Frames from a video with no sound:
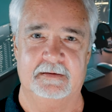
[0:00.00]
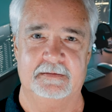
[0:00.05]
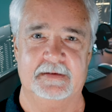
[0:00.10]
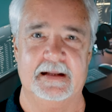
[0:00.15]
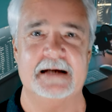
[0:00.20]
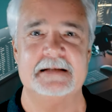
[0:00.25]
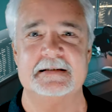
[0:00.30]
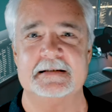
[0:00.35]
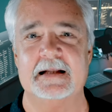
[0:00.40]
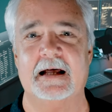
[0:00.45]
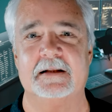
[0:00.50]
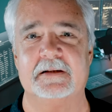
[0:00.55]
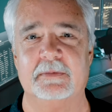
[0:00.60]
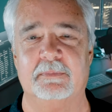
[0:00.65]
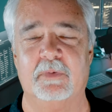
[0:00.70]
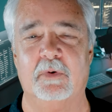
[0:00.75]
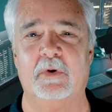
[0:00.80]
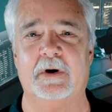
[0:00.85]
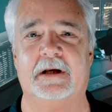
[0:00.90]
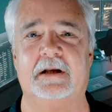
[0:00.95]
That's not the
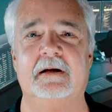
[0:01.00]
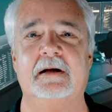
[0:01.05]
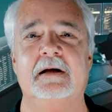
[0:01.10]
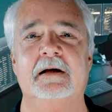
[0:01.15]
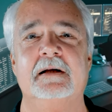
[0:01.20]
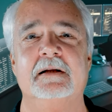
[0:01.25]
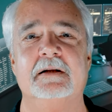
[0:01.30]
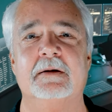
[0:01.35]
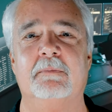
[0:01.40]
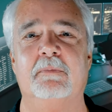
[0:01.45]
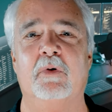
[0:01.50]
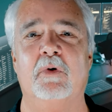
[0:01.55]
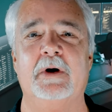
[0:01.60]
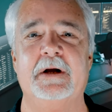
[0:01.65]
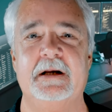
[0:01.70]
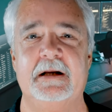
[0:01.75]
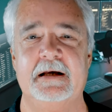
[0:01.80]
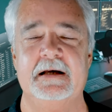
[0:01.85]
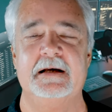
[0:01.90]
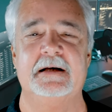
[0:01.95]
point. The
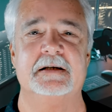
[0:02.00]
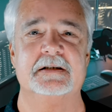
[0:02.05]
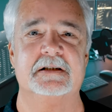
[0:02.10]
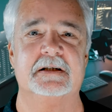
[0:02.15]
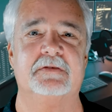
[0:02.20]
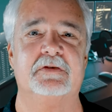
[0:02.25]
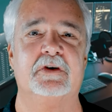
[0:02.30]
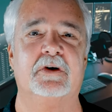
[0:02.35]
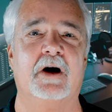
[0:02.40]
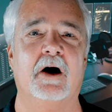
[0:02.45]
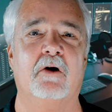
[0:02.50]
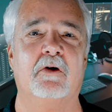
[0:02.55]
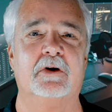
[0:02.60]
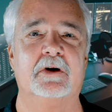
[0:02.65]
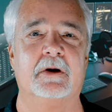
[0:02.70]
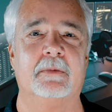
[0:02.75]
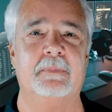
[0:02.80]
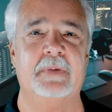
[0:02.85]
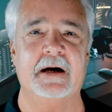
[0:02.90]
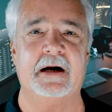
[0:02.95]
point is, if you're going
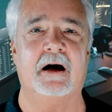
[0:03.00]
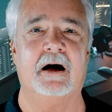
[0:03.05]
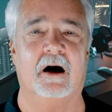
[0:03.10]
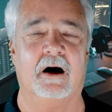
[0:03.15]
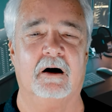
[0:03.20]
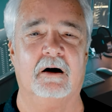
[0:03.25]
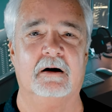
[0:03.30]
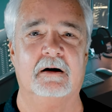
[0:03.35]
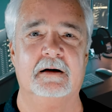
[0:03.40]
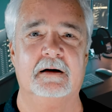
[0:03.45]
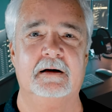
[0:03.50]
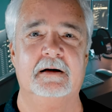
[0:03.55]
to pick her